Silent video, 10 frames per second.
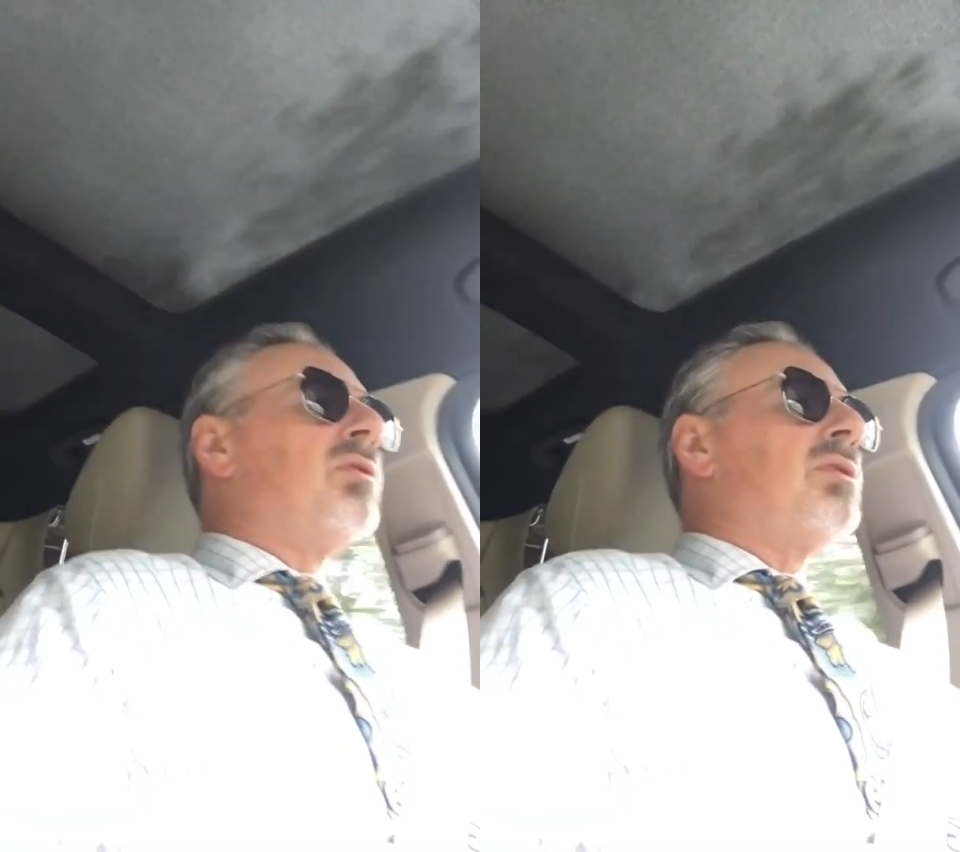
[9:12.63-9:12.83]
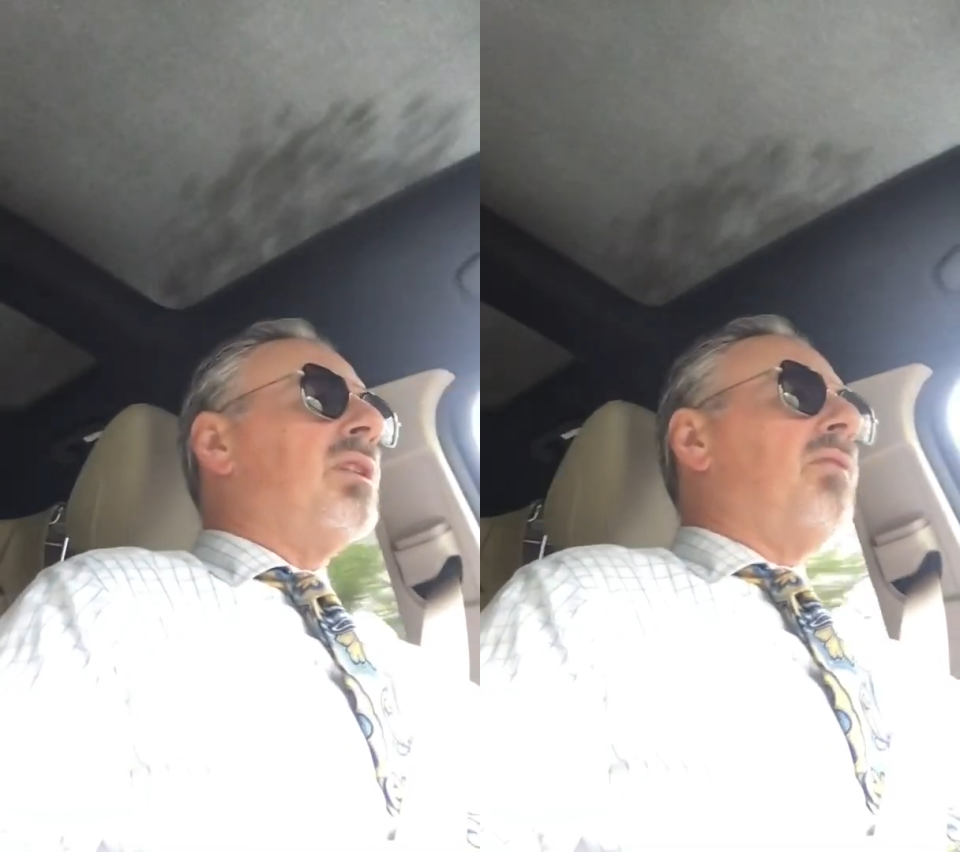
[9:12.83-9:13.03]

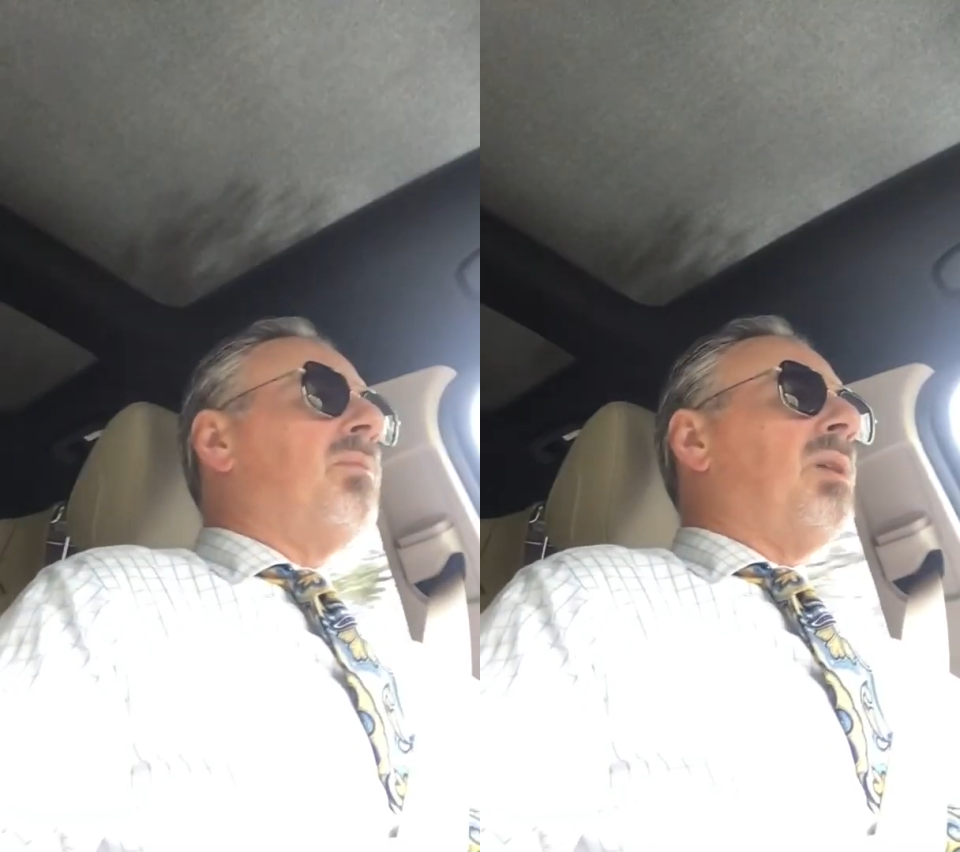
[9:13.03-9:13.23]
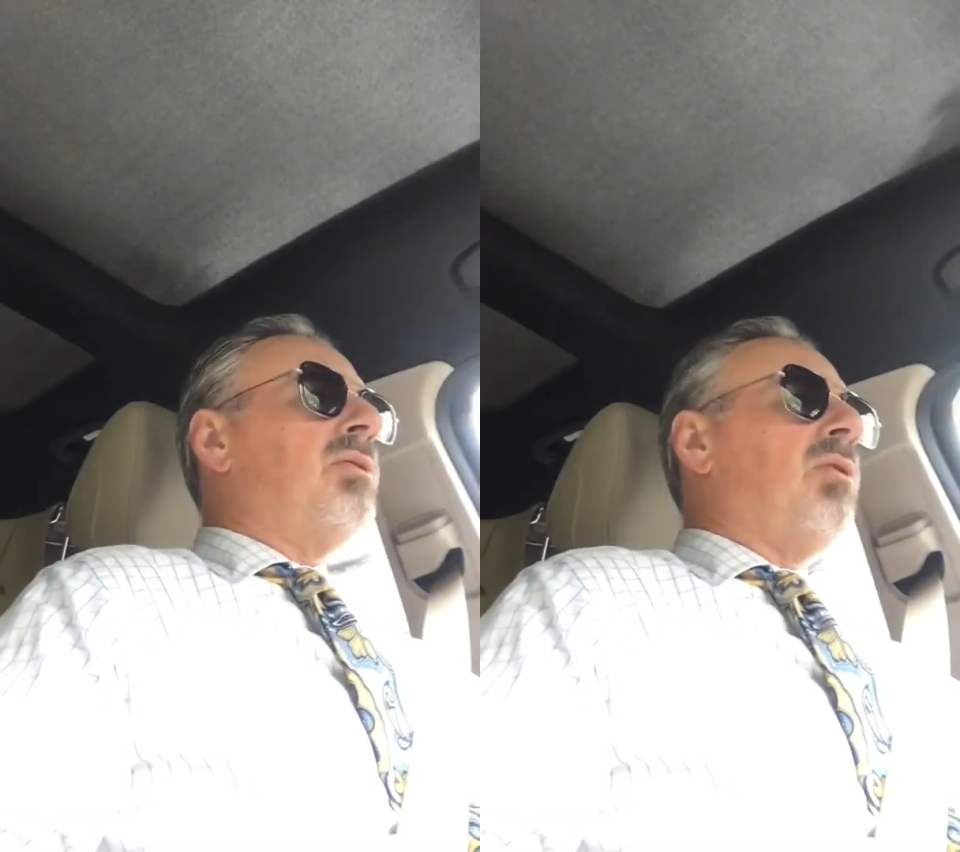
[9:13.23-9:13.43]
safe
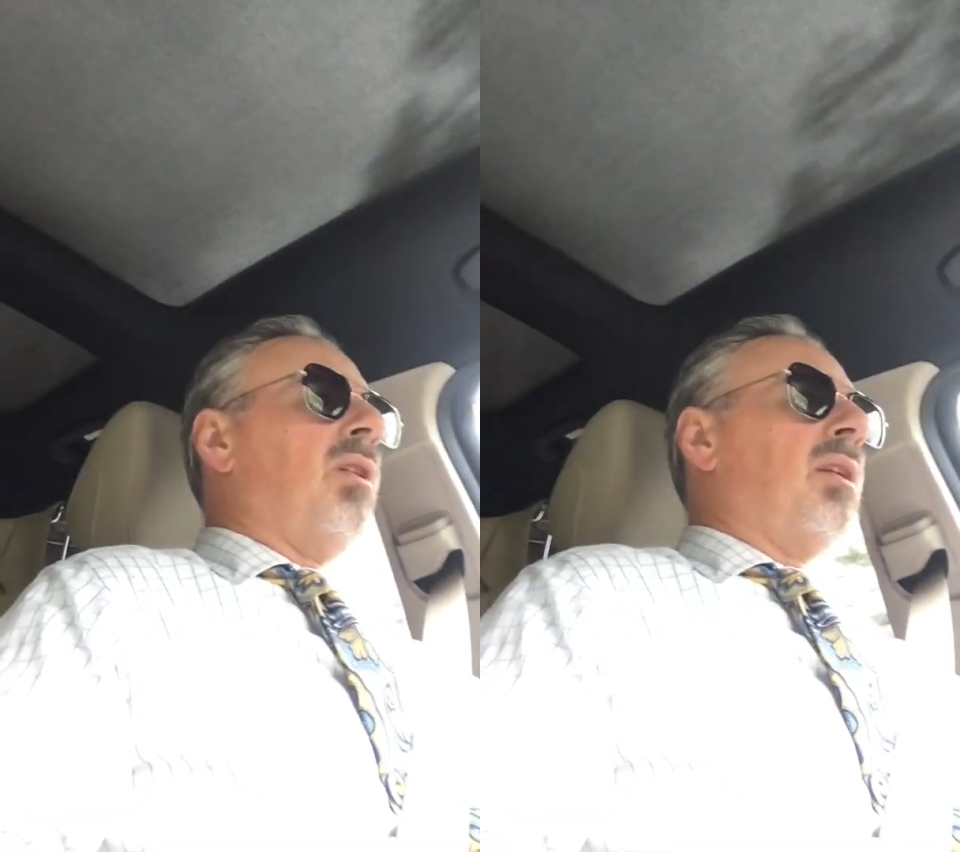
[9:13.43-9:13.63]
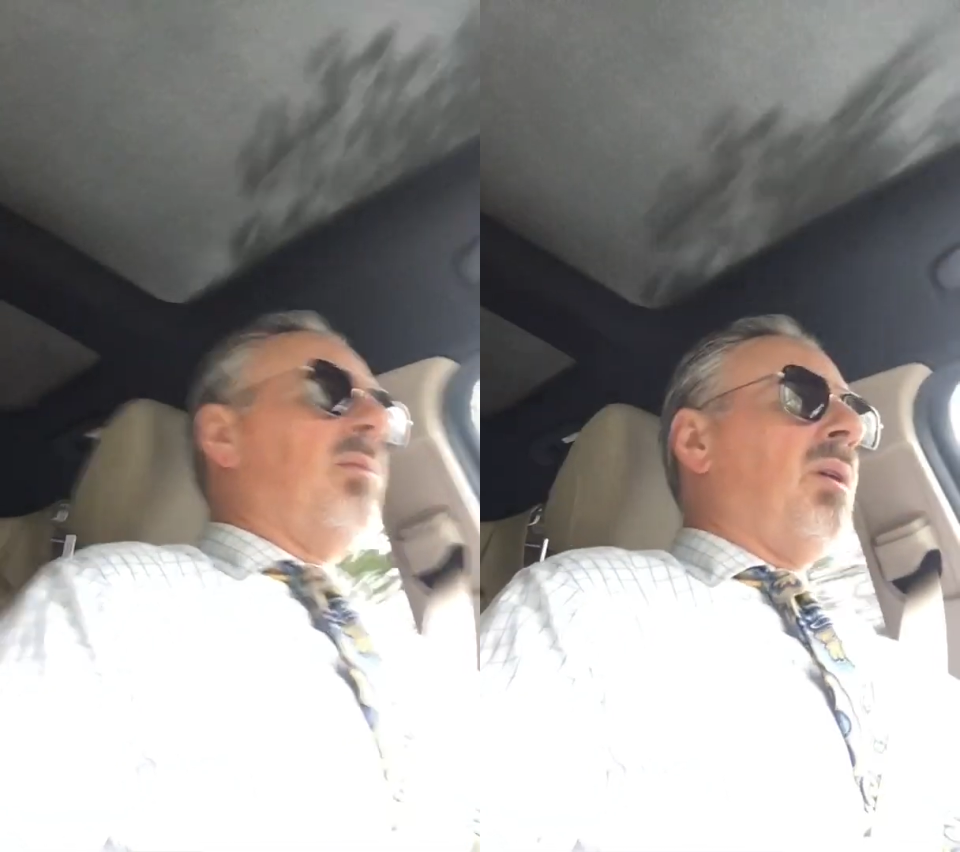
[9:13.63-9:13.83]
about
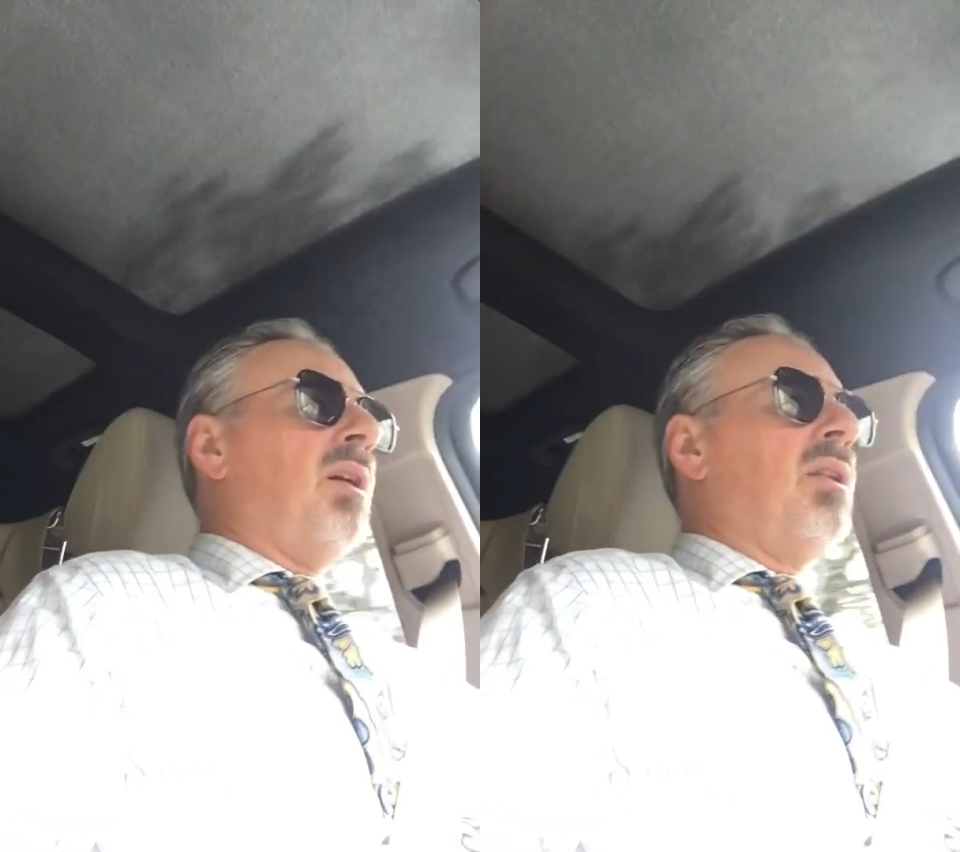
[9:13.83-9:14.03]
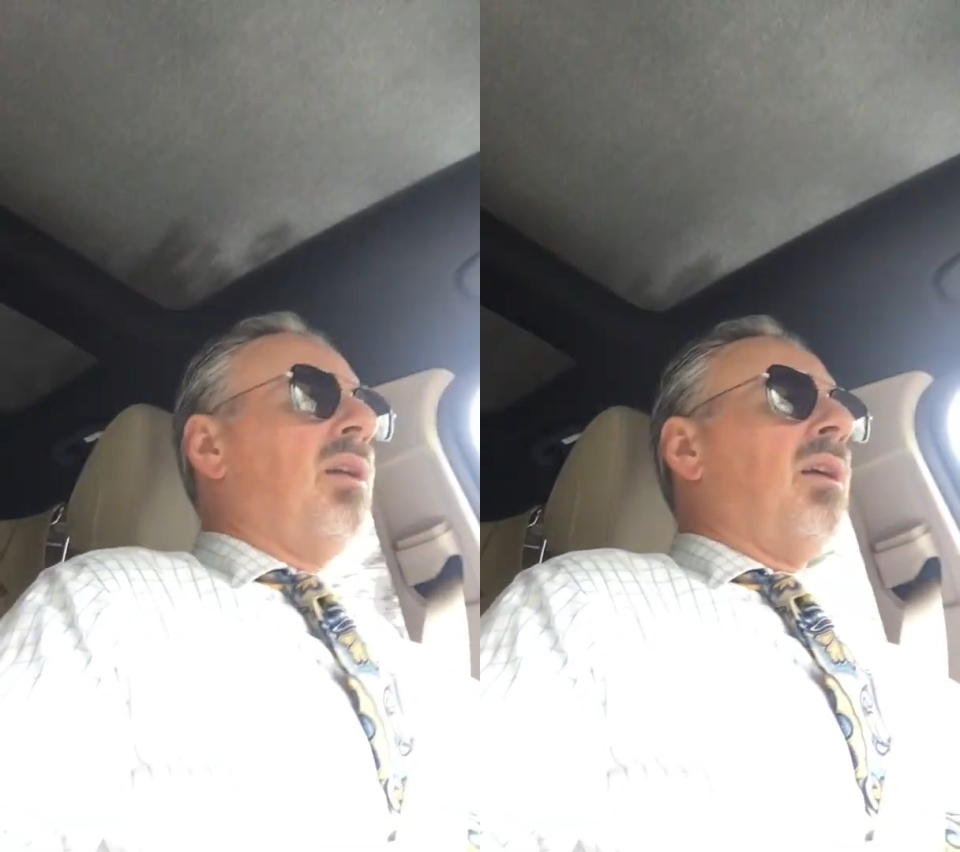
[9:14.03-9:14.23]
talking about,